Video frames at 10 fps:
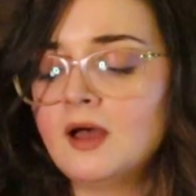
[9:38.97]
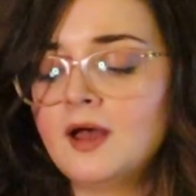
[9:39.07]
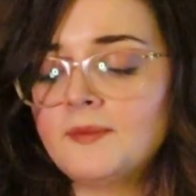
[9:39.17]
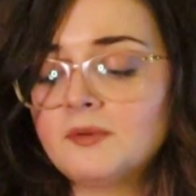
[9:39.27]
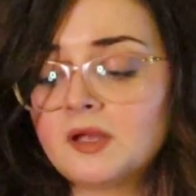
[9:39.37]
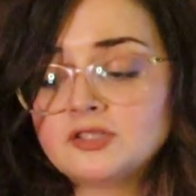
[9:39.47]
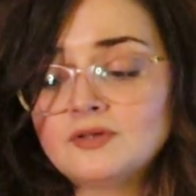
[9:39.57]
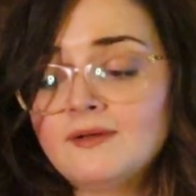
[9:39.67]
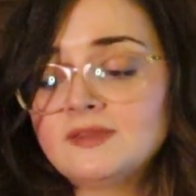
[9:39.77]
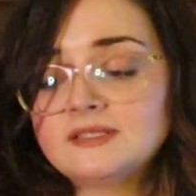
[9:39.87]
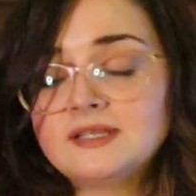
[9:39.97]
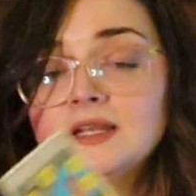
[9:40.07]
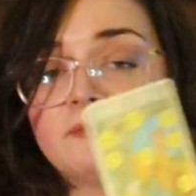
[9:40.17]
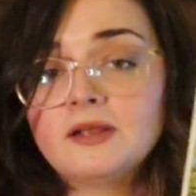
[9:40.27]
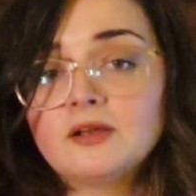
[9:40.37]
Um, because you have this
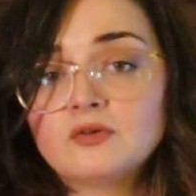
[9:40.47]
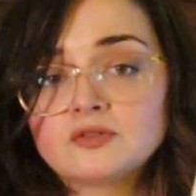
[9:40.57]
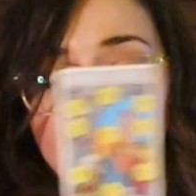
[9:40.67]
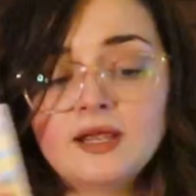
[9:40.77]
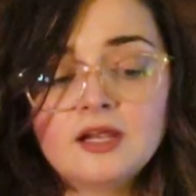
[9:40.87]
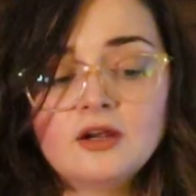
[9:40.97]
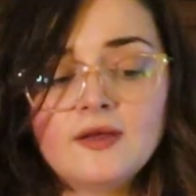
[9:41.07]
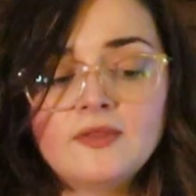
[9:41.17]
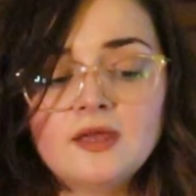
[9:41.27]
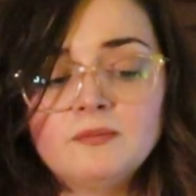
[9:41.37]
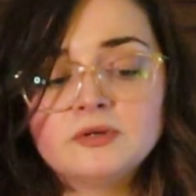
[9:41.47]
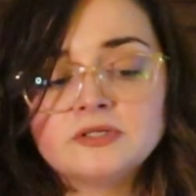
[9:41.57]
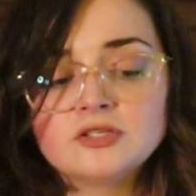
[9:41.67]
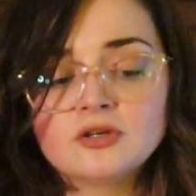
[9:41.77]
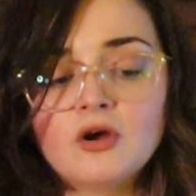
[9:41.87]
Ten of Pentacles right here, and the
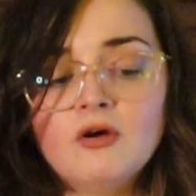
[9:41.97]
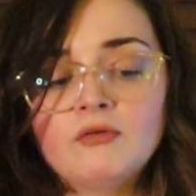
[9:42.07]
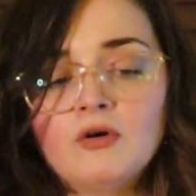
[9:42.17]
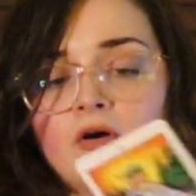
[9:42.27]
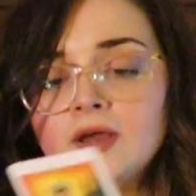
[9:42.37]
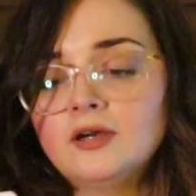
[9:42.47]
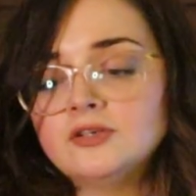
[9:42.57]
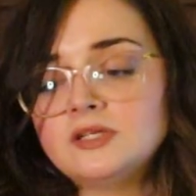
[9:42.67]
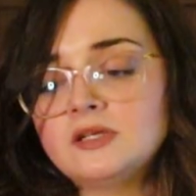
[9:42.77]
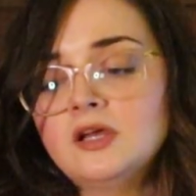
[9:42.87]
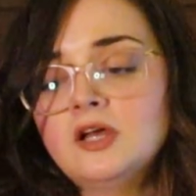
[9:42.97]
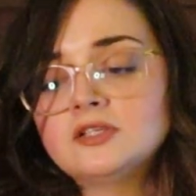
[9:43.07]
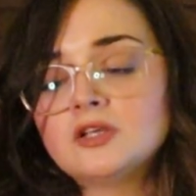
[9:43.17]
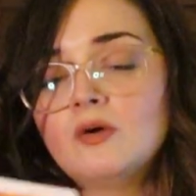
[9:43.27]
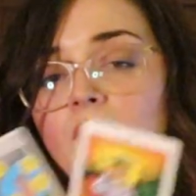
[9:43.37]
Empress is your overall energy. Energy.
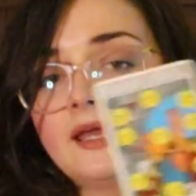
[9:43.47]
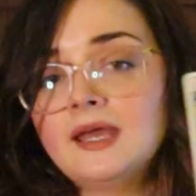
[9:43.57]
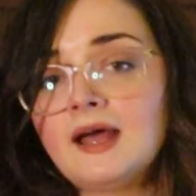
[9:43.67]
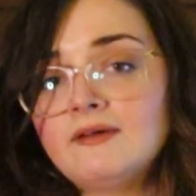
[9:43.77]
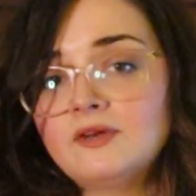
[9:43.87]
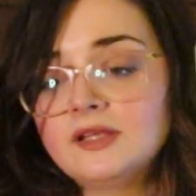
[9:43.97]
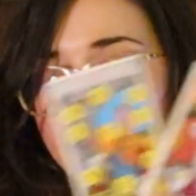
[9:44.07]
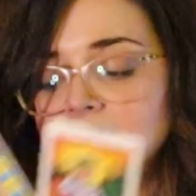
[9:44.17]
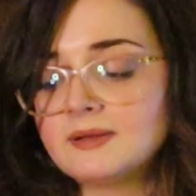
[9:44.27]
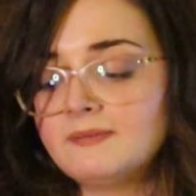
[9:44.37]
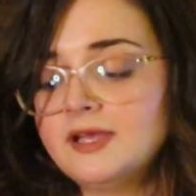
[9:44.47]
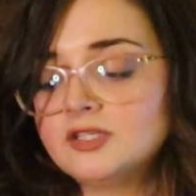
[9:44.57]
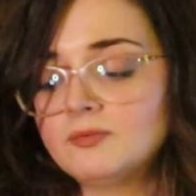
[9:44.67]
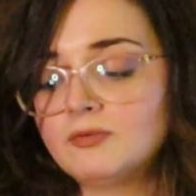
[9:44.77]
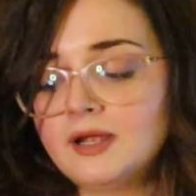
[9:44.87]
So again, I feel like there is a
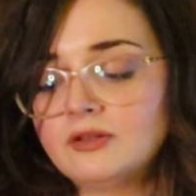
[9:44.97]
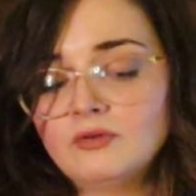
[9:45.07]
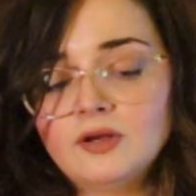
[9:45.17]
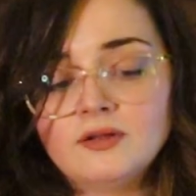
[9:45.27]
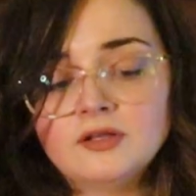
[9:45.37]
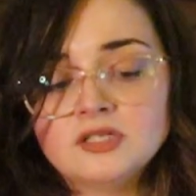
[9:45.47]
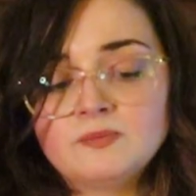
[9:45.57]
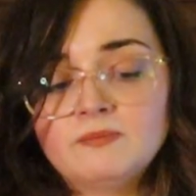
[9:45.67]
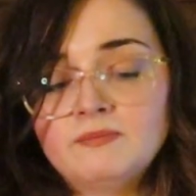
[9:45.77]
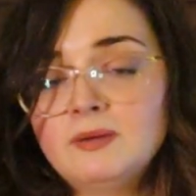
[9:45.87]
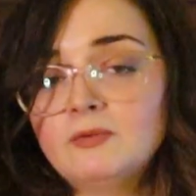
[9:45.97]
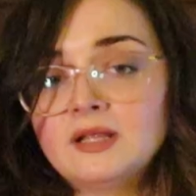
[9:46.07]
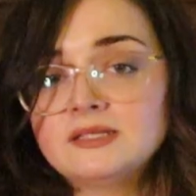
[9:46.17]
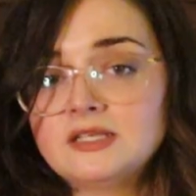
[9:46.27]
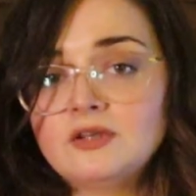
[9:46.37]
major breakthrough here that just people
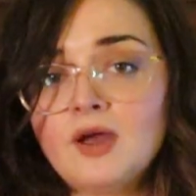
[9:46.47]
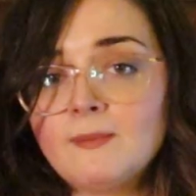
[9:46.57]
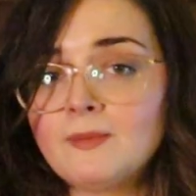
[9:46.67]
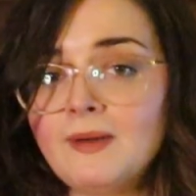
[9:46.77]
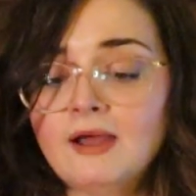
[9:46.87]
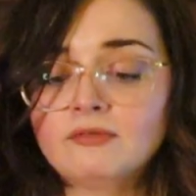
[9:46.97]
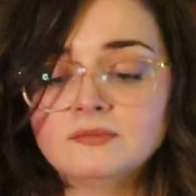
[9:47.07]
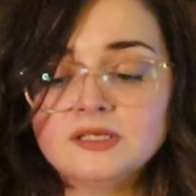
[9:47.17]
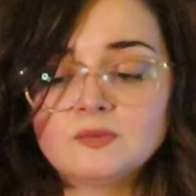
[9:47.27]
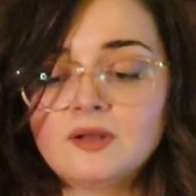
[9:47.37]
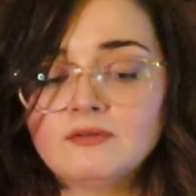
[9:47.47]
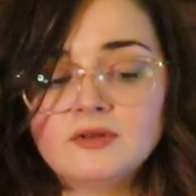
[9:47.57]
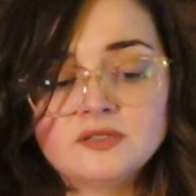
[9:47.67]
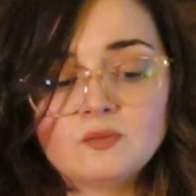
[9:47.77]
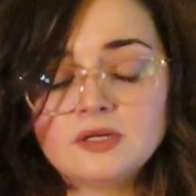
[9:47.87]
didn't see you coming back from this. Whatever
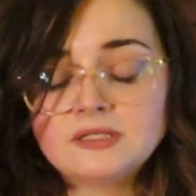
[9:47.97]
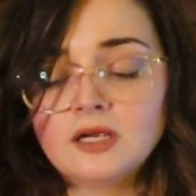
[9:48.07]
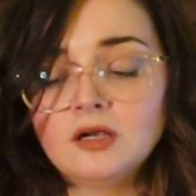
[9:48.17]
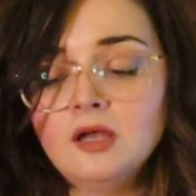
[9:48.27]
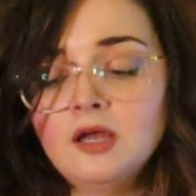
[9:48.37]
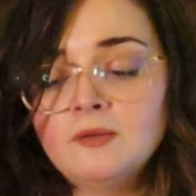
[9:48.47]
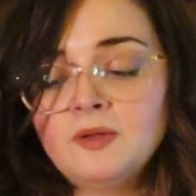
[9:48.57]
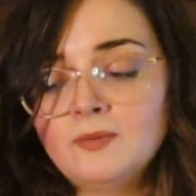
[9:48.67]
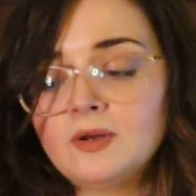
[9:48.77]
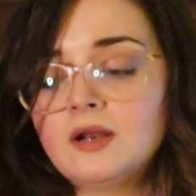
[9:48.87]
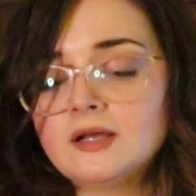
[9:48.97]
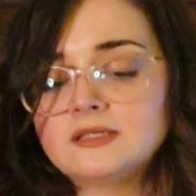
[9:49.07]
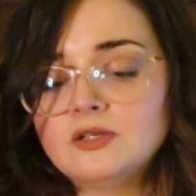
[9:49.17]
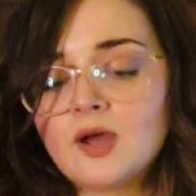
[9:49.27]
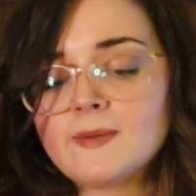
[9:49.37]
this was here, people did not
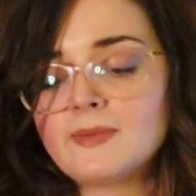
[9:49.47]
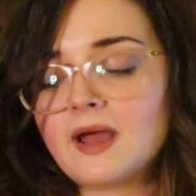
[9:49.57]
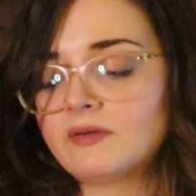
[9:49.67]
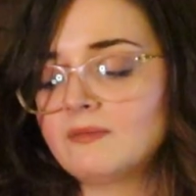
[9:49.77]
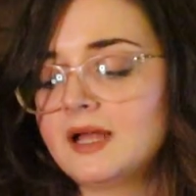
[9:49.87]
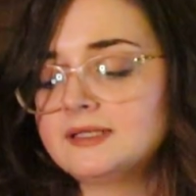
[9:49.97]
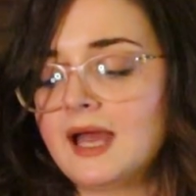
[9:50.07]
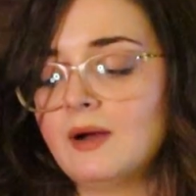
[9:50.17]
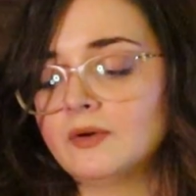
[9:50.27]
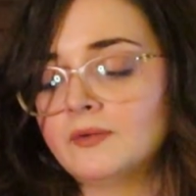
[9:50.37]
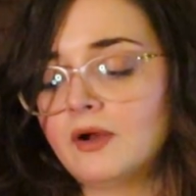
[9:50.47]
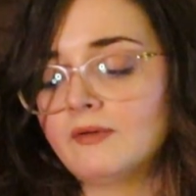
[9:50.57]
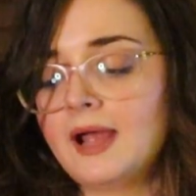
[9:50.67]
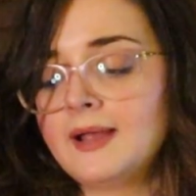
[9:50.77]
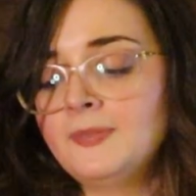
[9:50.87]
see you coming back from that Tower,
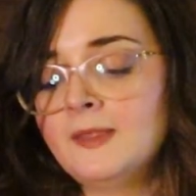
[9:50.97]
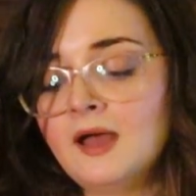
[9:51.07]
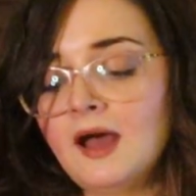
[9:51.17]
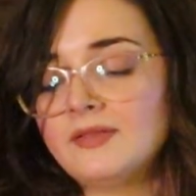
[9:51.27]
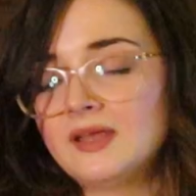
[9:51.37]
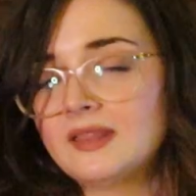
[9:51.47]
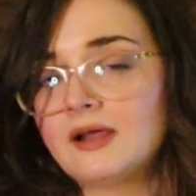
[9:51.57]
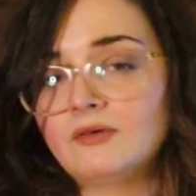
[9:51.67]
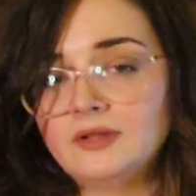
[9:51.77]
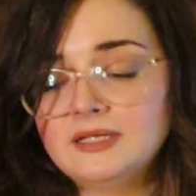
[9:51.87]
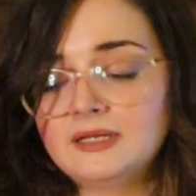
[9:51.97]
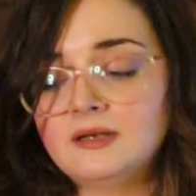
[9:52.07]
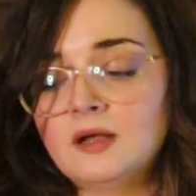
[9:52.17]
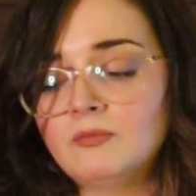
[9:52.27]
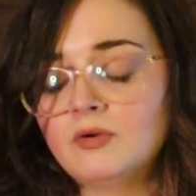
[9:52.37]
all right? I think that really did
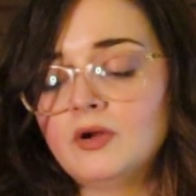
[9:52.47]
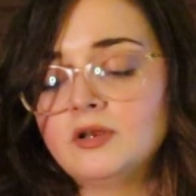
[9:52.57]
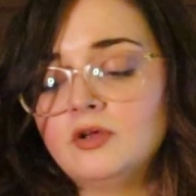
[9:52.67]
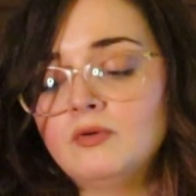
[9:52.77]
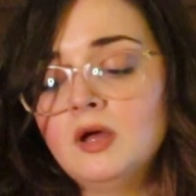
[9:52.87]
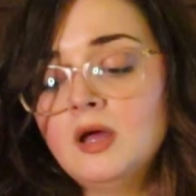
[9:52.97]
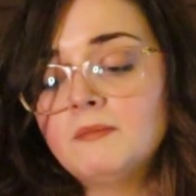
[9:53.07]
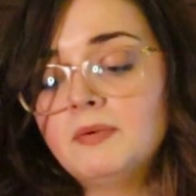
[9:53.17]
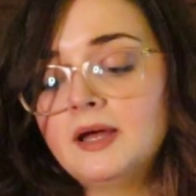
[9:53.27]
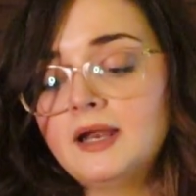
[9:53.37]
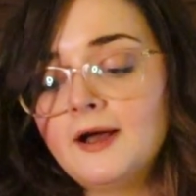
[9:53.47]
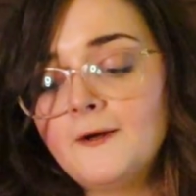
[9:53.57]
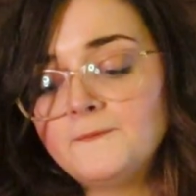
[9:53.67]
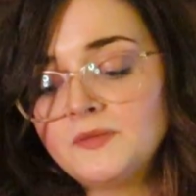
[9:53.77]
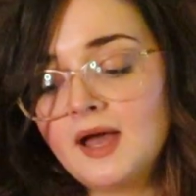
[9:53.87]
a number on you. But
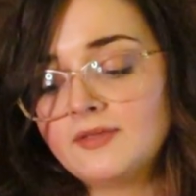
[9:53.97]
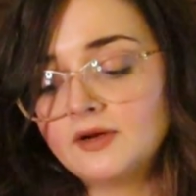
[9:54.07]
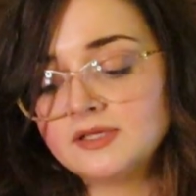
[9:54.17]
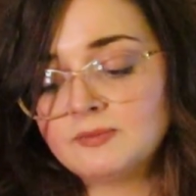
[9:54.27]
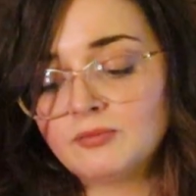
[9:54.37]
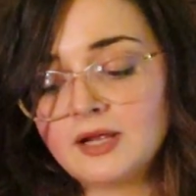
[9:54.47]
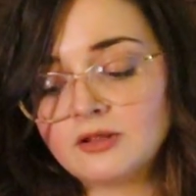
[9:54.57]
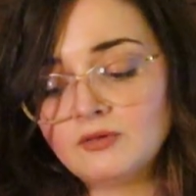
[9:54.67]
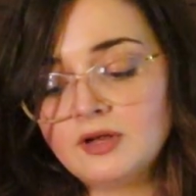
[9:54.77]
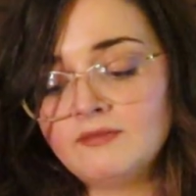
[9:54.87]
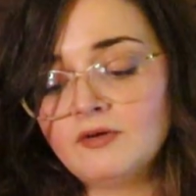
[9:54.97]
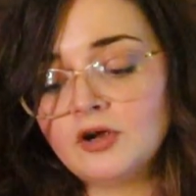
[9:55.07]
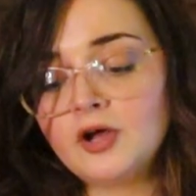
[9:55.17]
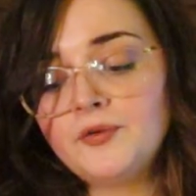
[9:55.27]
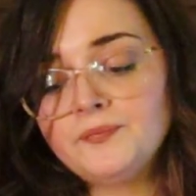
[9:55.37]
um, yeah, there is a breakthrough here,
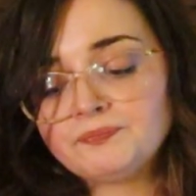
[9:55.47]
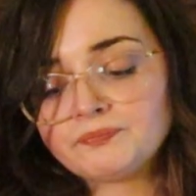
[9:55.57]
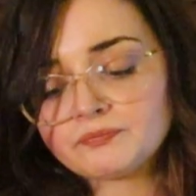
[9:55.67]
Virgo.